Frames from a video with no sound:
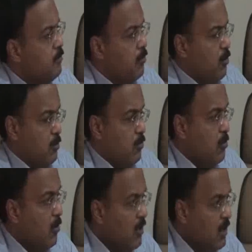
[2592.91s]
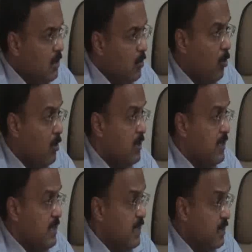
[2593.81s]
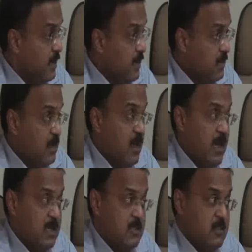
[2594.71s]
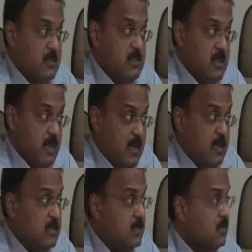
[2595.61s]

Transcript: protocol already agreed as early as